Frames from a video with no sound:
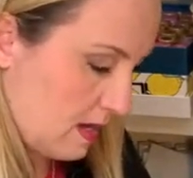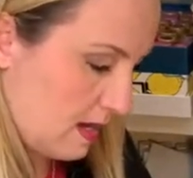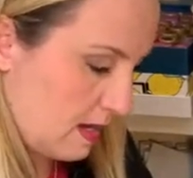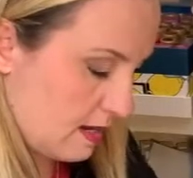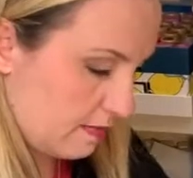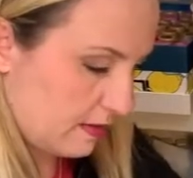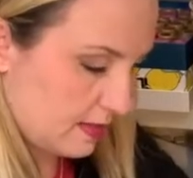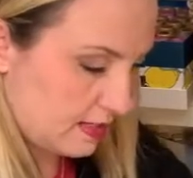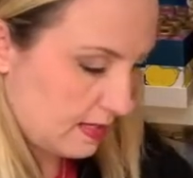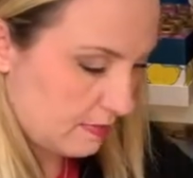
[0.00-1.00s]
And I'm going
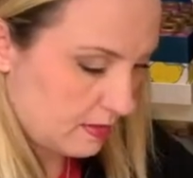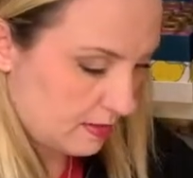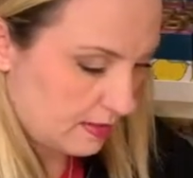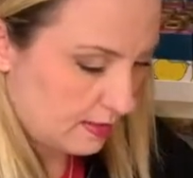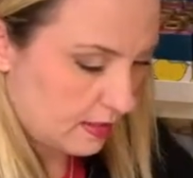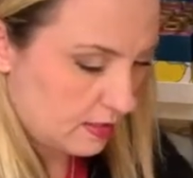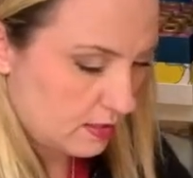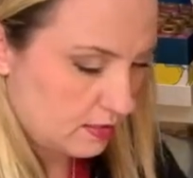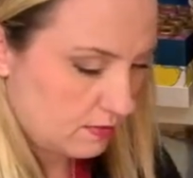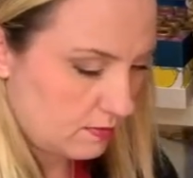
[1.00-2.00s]
to tape it on this side
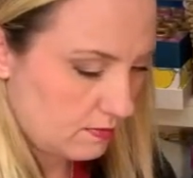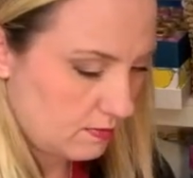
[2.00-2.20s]
too. And